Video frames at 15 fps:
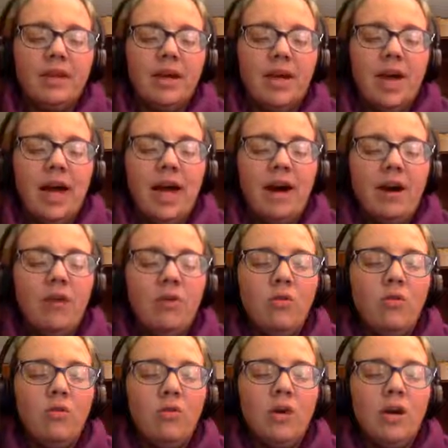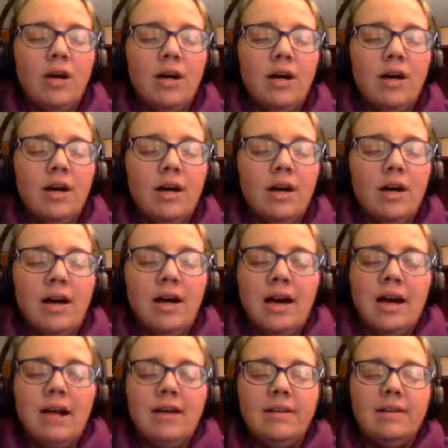how
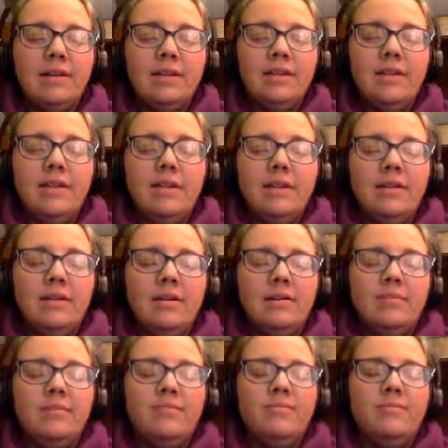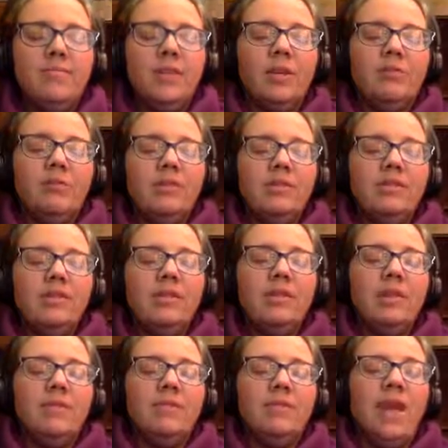the what is the
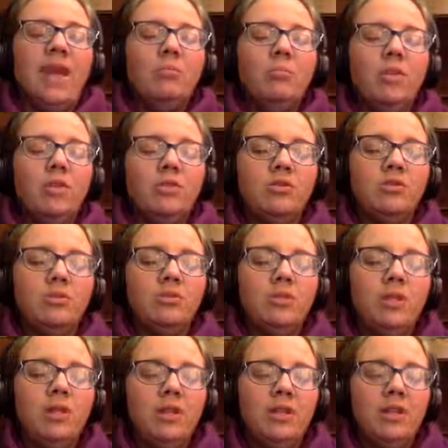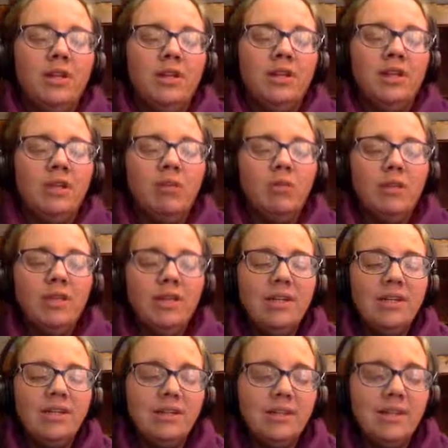name? The amplitude. Like, what
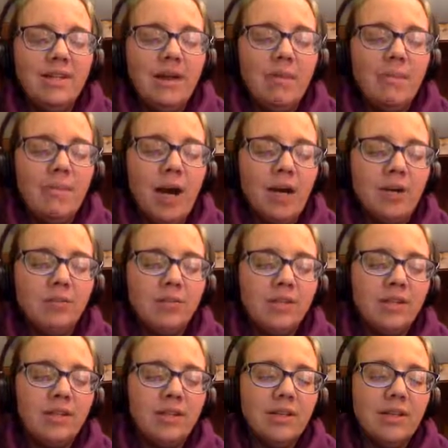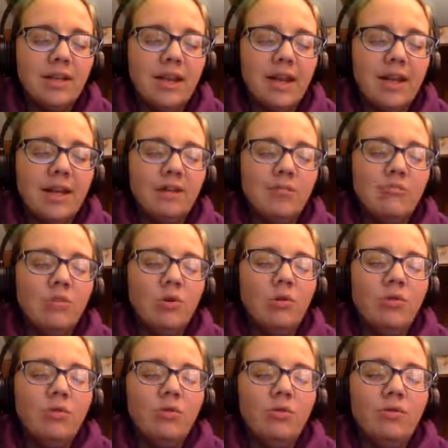is the amount that I can
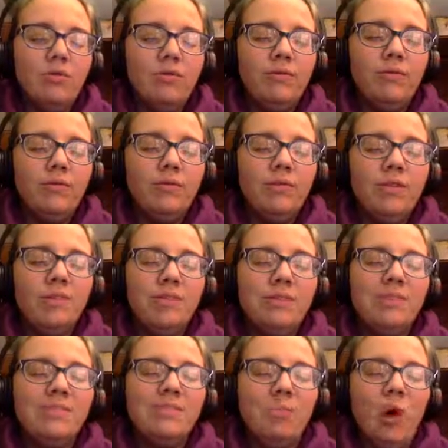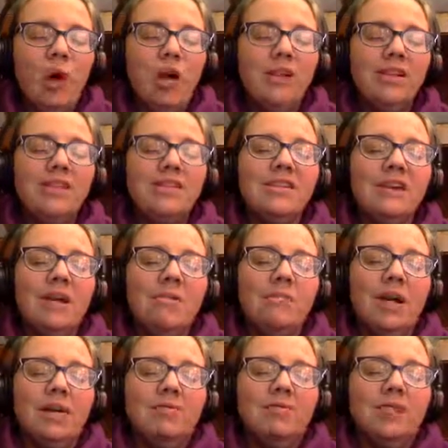move? What is the smallest
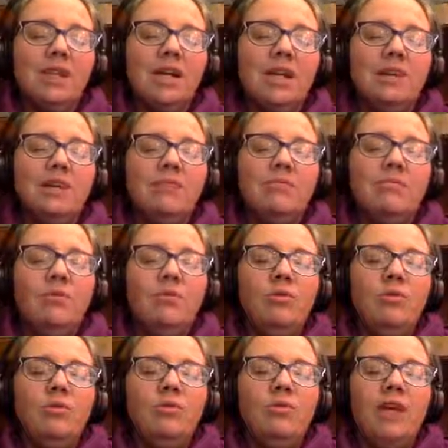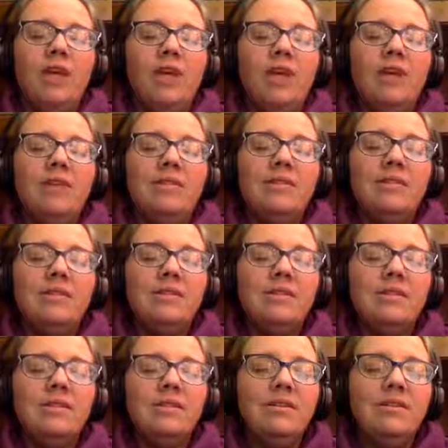amount I can move and
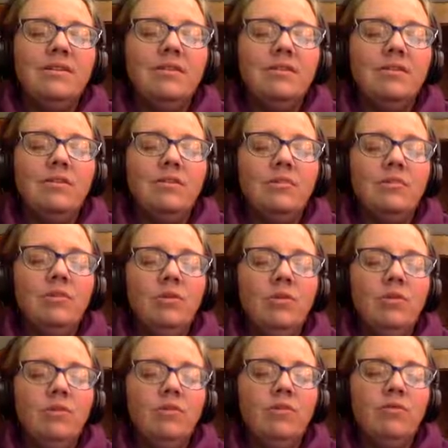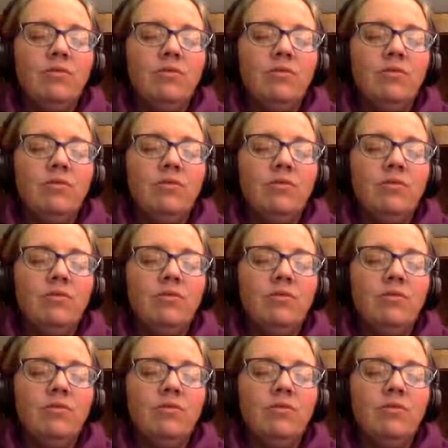still move